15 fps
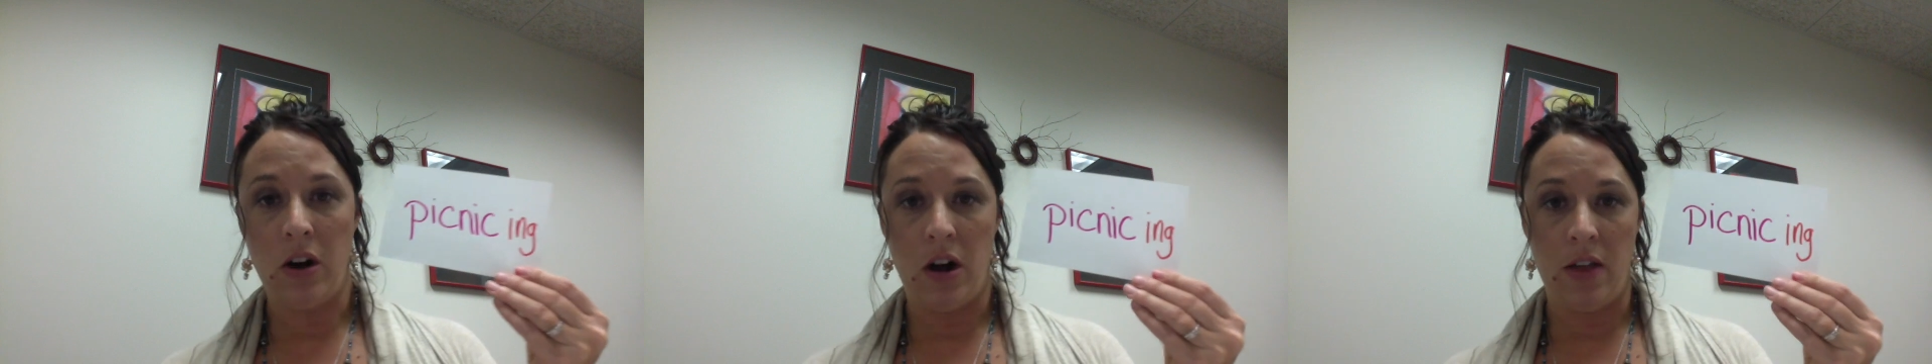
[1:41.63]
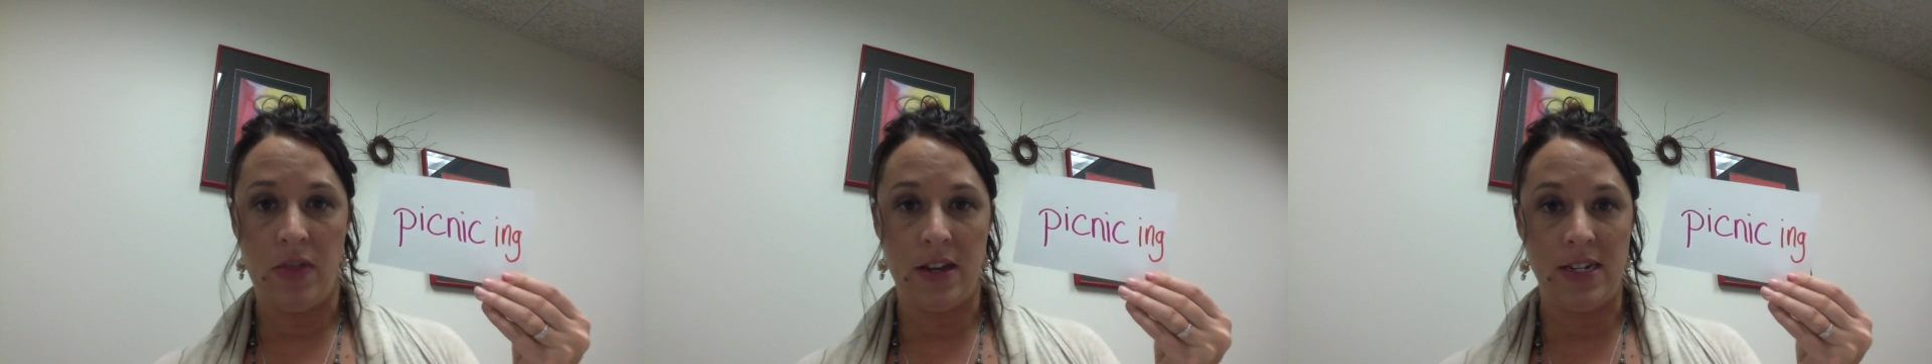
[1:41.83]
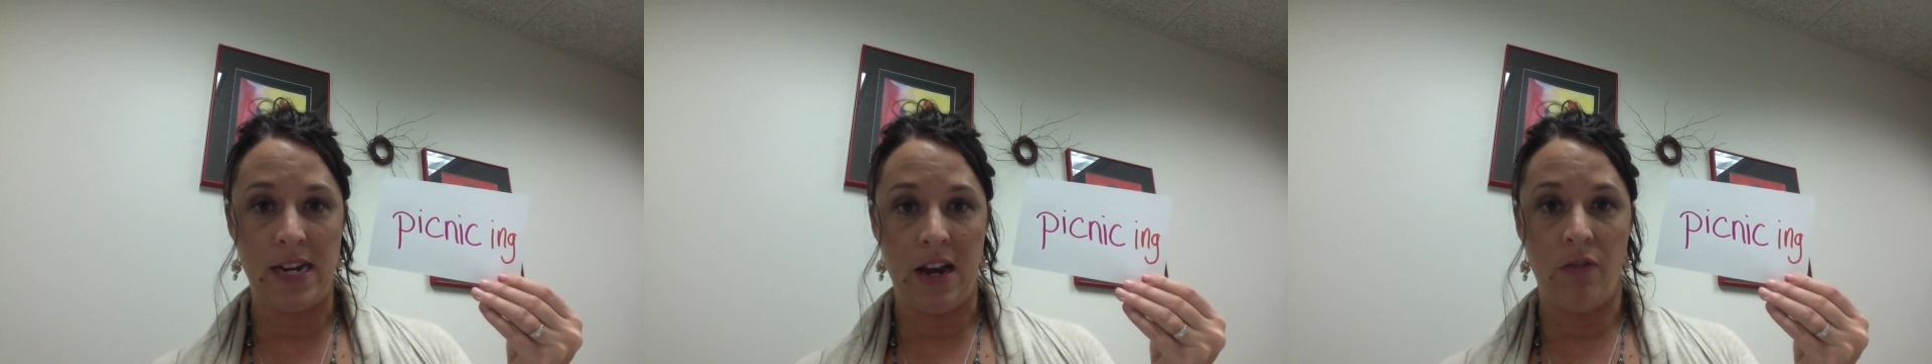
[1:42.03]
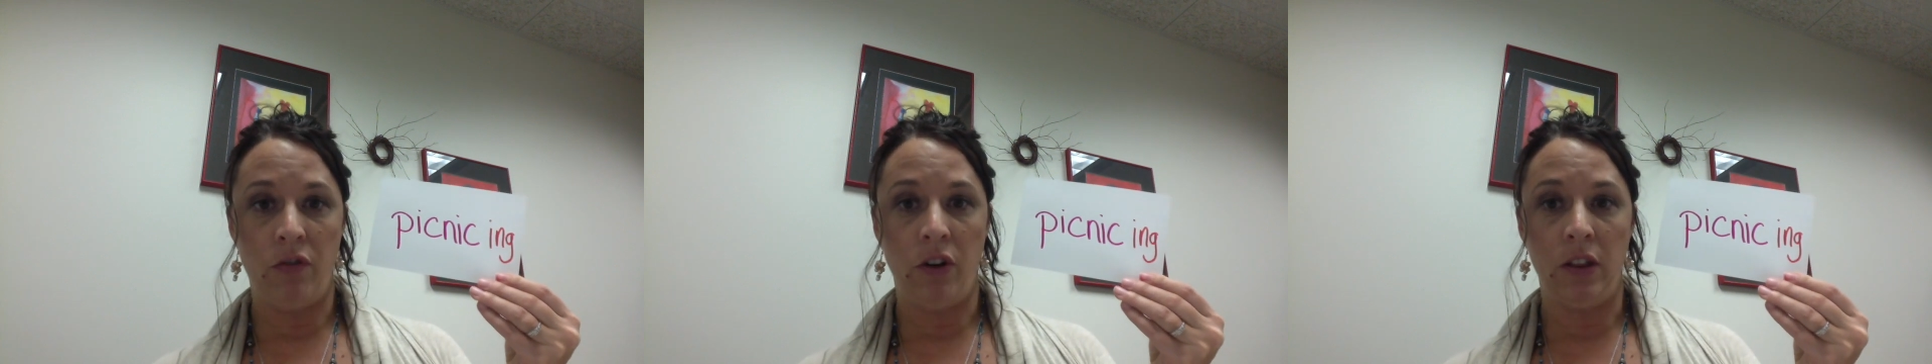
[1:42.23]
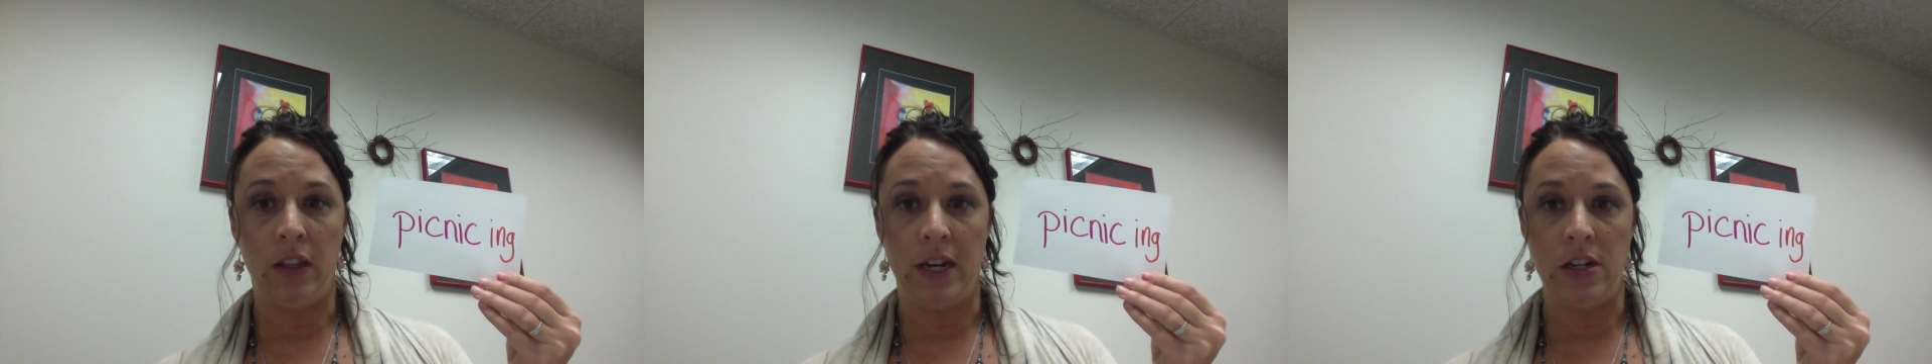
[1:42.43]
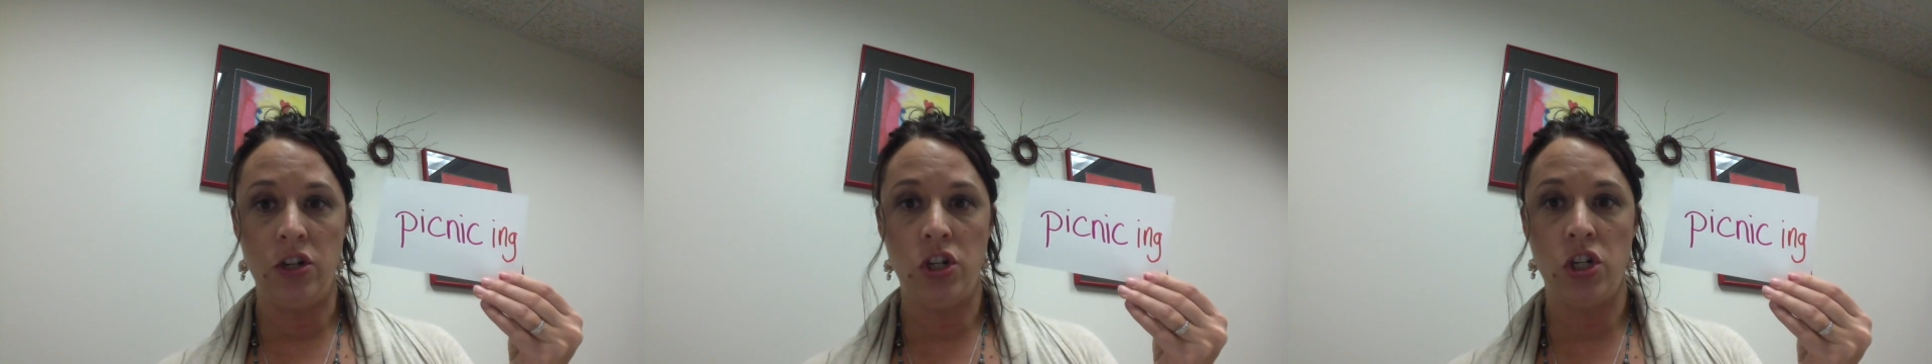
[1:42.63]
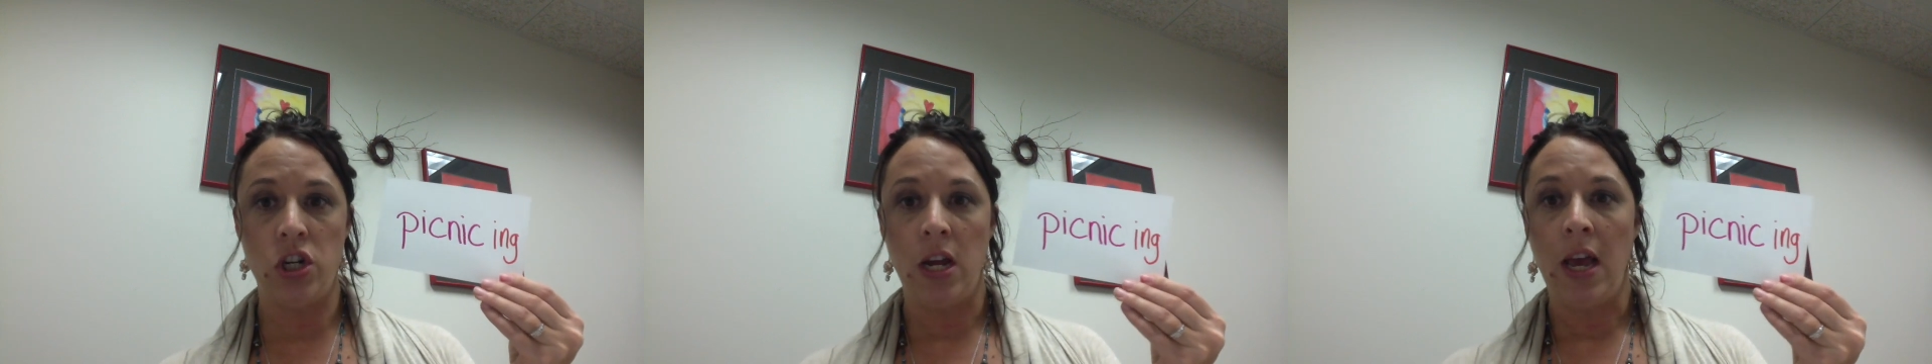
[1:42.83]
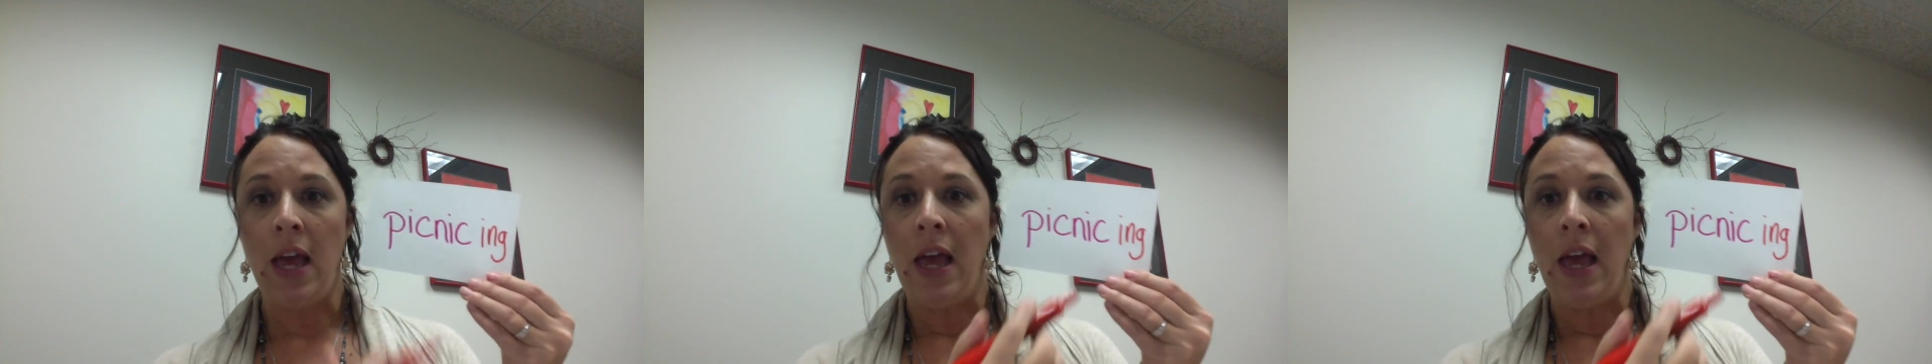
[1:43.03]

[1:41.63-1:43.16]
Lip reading: on the day for lunch,